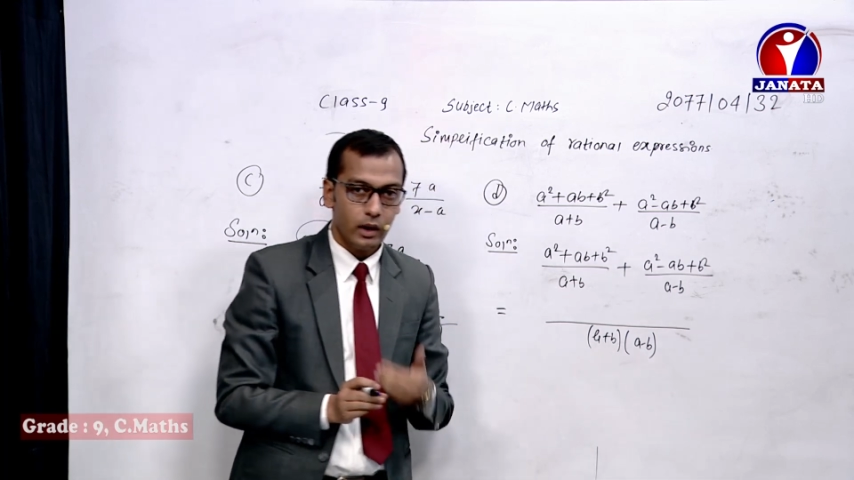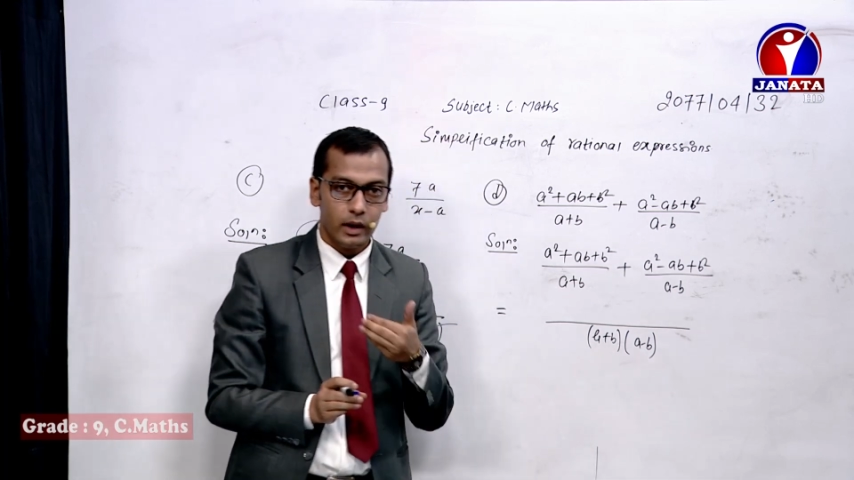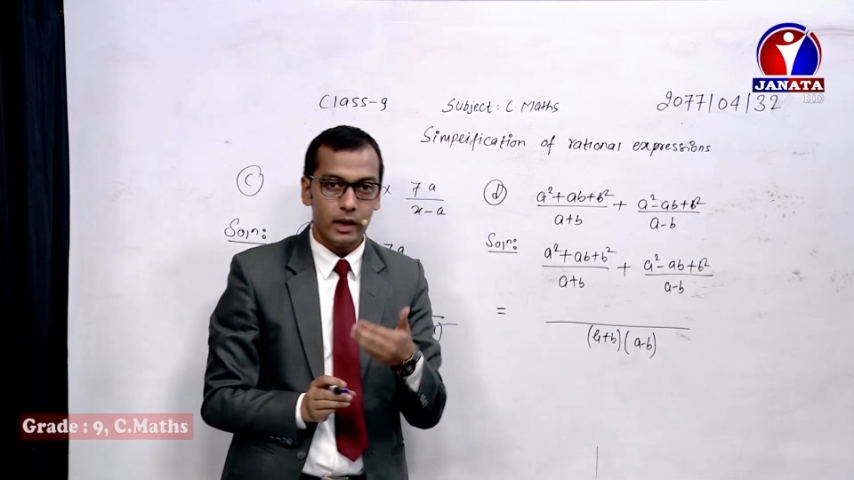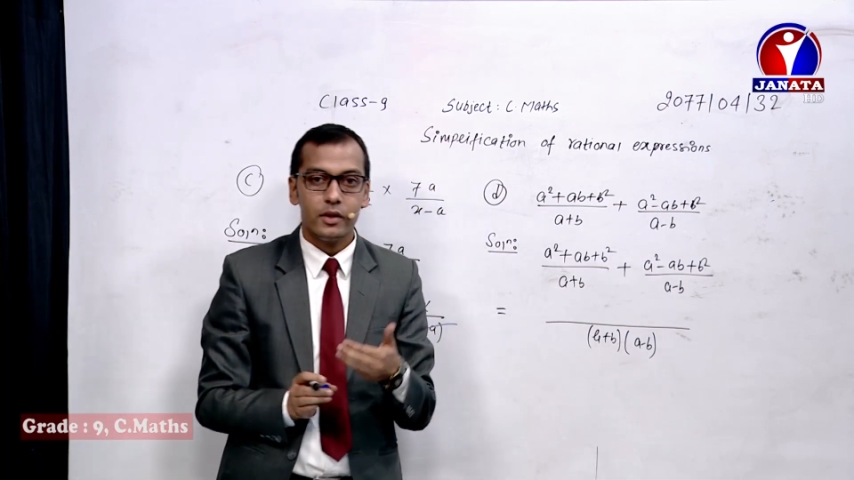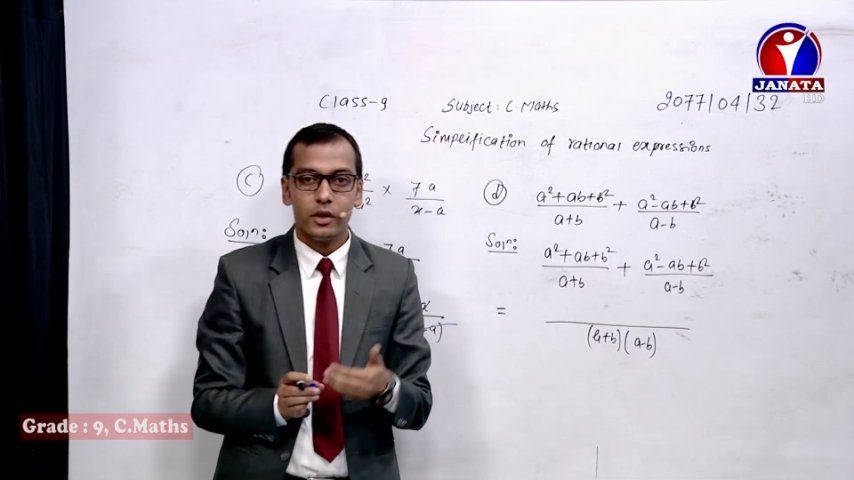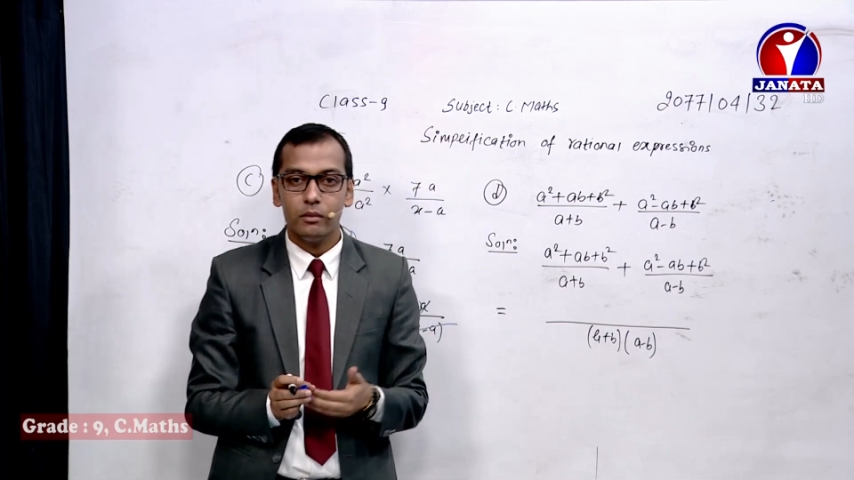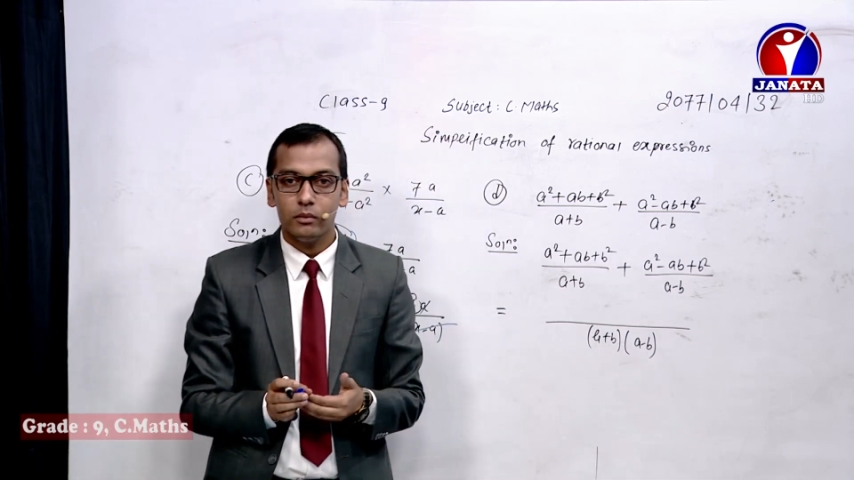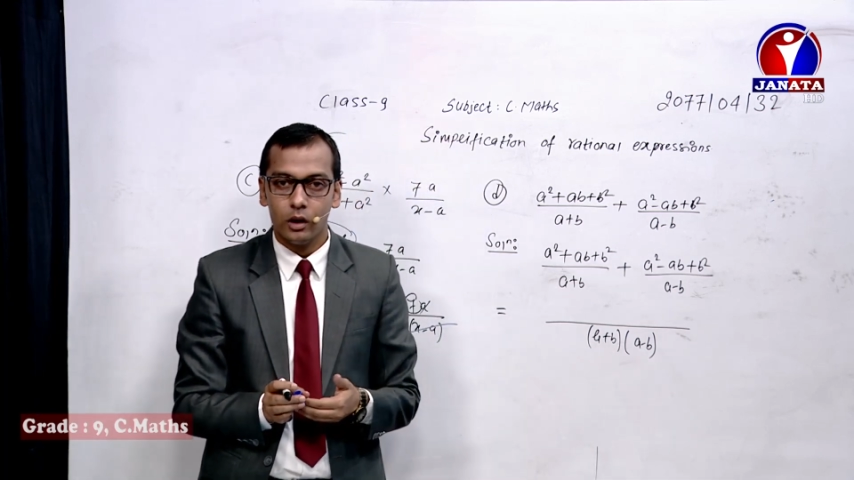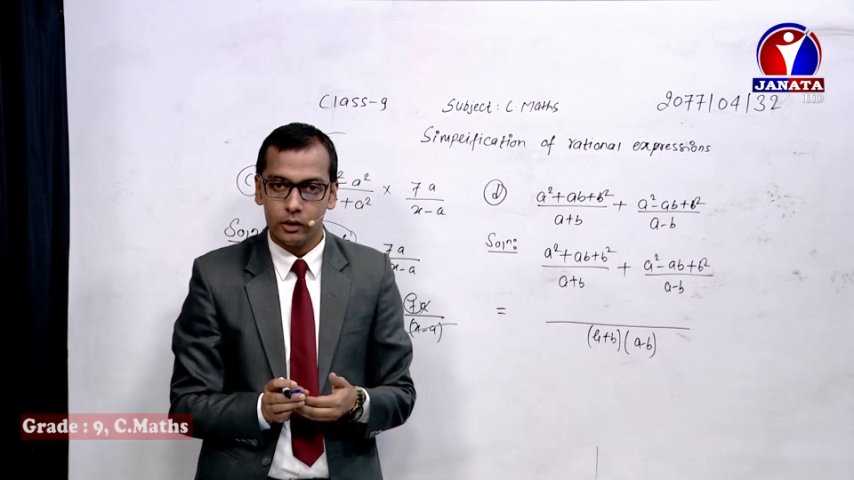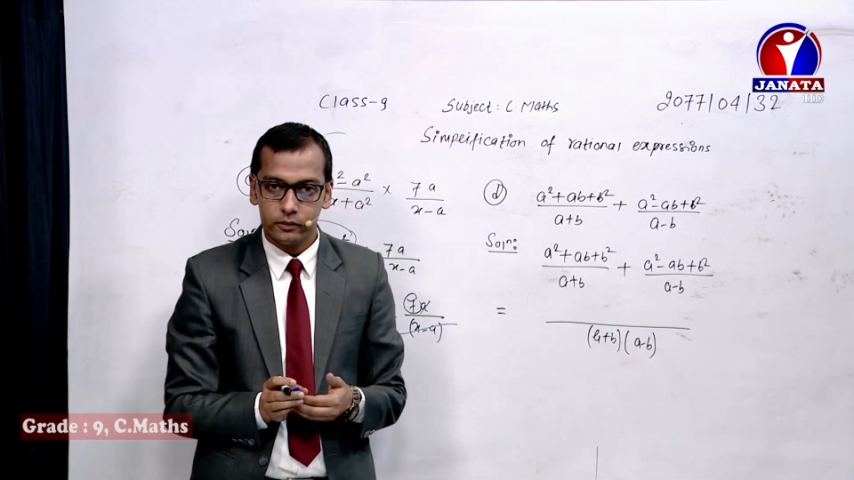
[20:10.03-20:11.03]
LCM
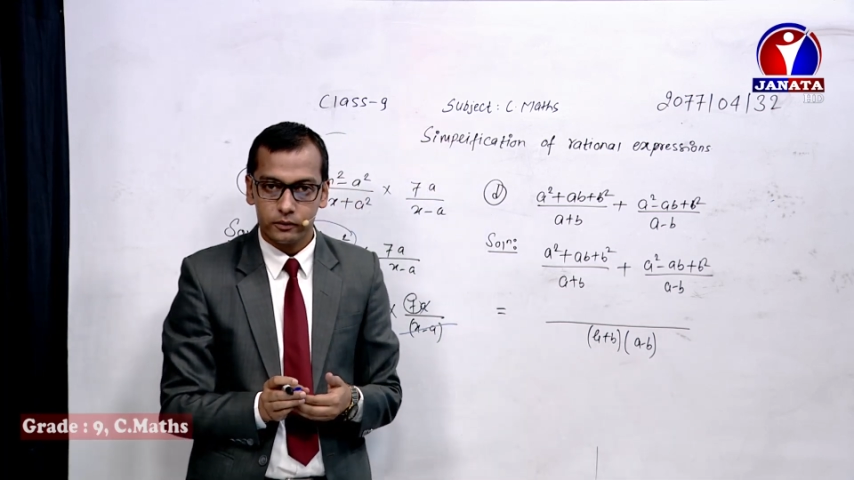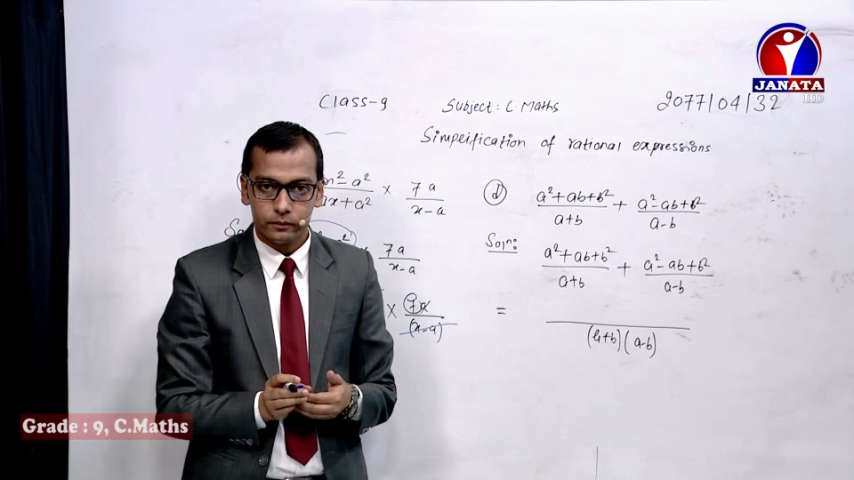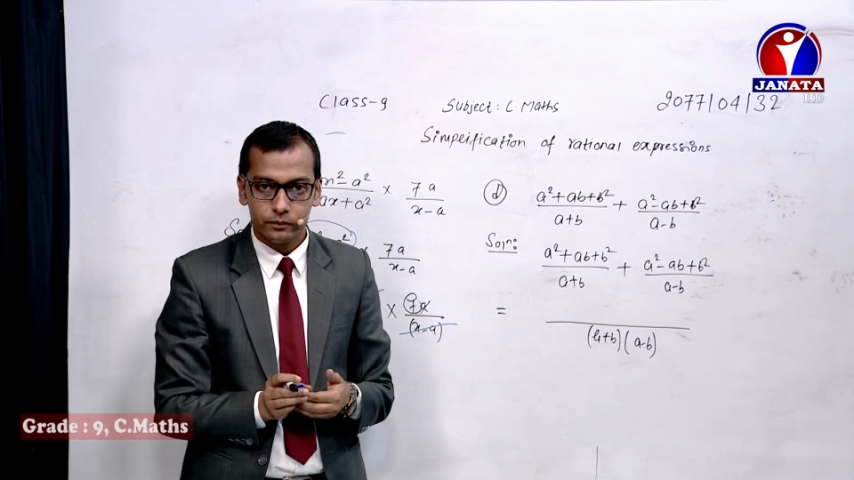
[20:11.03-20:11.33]
of